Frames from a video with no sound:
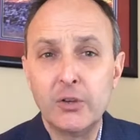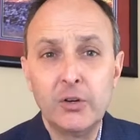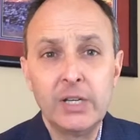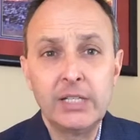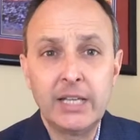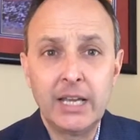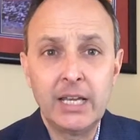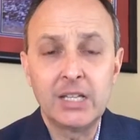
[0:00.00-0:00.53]

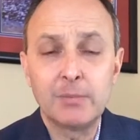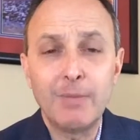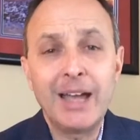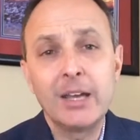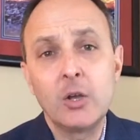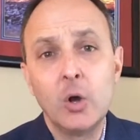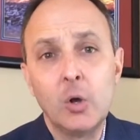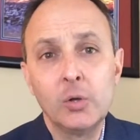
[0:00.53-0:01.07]
30 days,
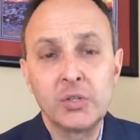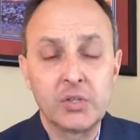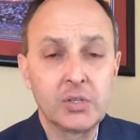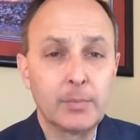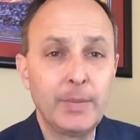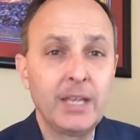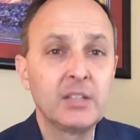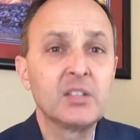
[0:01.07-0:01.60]
my goal is to
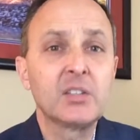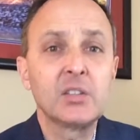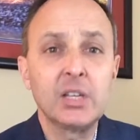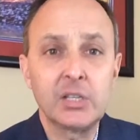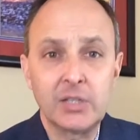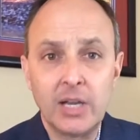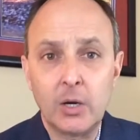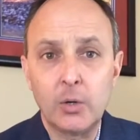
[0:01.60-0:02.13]
spend
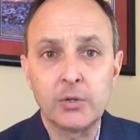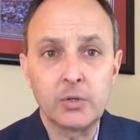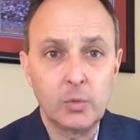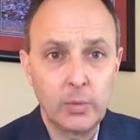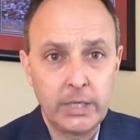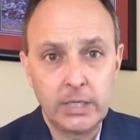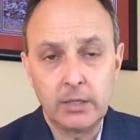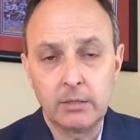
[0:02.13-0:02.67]
6 hours a
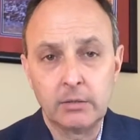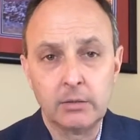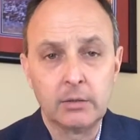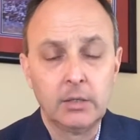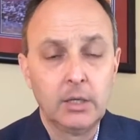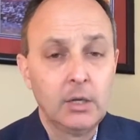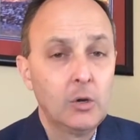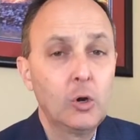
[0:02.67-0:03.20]
week,
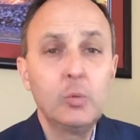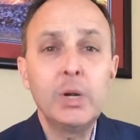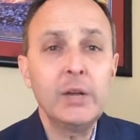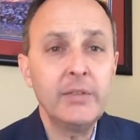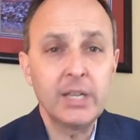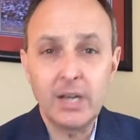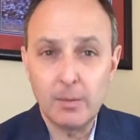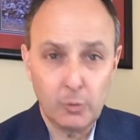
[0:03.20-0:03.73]
or
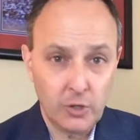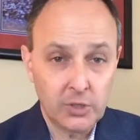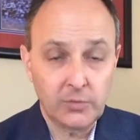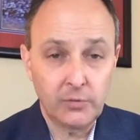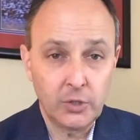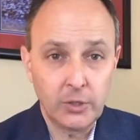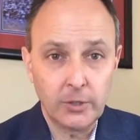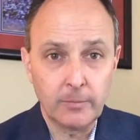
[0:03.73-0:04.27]
whatever the number is
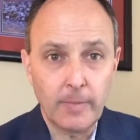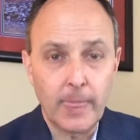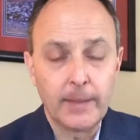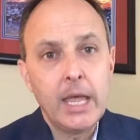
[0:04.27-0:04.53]
for you.